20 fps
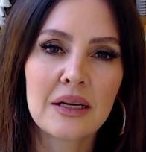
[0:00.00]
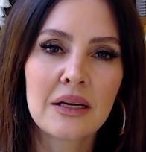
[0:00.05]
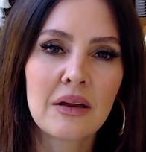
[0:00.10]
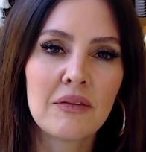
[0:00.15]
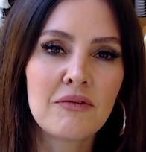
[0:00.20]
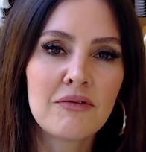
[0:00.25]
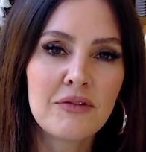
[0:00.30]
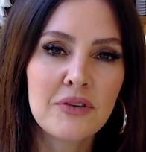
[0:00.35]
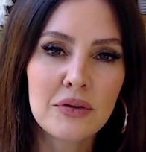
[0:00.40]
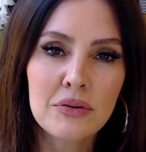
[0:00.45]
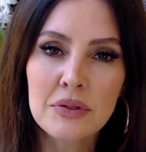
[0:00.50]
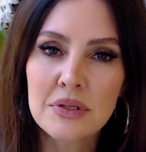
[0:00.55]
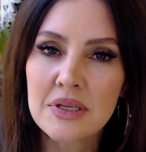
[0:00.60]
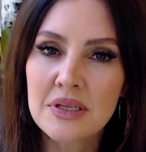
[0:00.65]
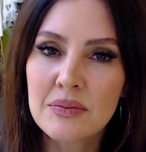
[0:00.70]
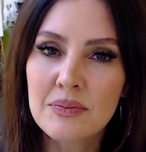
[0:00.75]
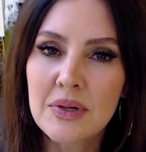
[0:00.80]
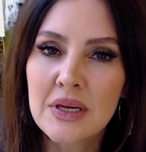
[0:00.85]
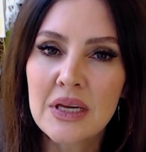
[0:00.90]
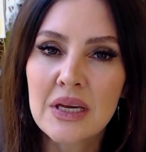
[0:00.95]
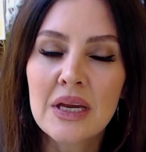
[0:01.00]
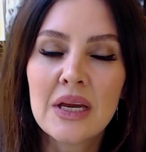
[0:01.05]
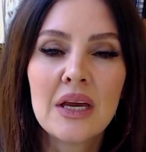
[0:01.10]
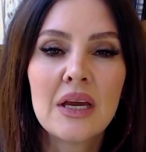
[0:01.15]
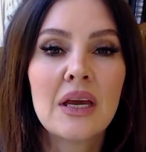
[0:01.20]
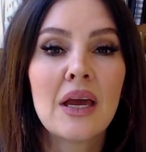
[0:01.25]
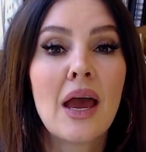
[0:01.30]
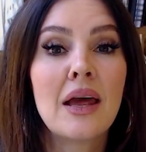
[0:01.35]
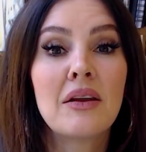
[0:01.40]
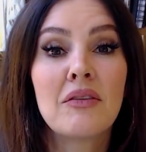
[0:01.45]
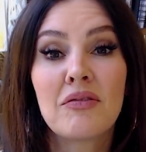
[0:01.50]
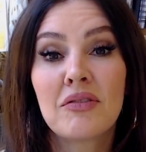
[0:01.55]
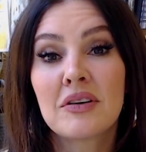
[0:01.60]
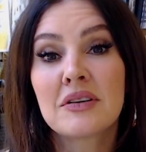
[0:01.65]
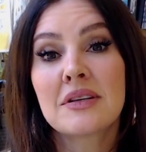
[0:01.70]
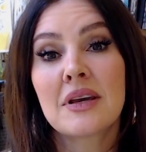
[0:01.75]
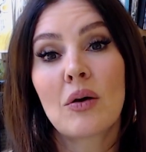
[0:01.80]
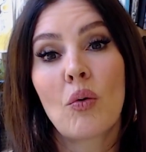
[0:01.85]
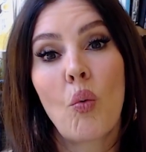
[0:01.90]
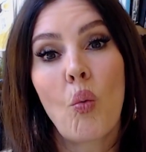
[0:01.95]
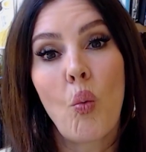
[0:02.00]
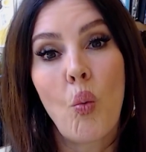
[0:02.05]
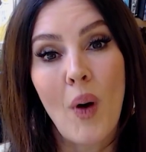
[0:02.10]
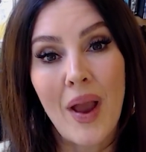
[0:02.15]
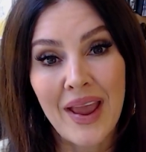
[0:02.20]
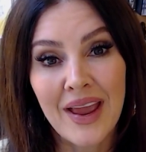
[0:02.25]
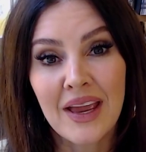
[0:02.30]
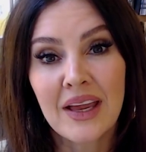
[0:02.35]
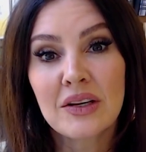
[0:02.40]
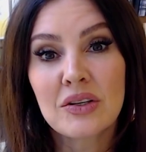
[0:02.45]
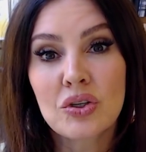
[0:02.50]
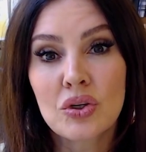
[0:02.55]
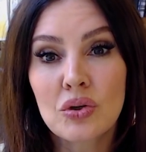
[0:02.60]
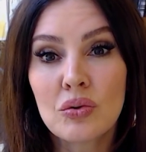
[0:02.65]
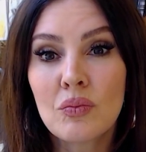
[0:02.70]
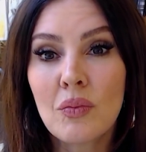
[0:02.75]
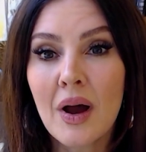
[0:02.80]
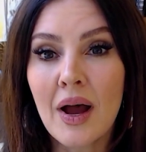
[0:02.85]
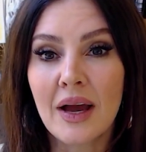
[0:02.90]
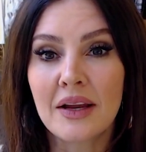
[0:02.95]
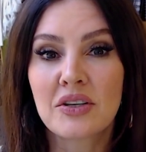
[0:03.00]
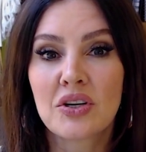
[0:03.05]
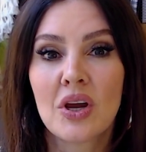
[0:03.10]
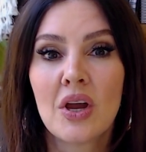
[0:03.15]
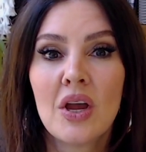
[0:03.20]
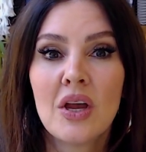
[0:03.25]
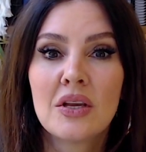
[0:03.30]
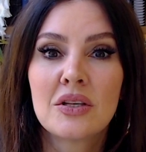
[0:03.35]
It confuses me and it feels like way too much.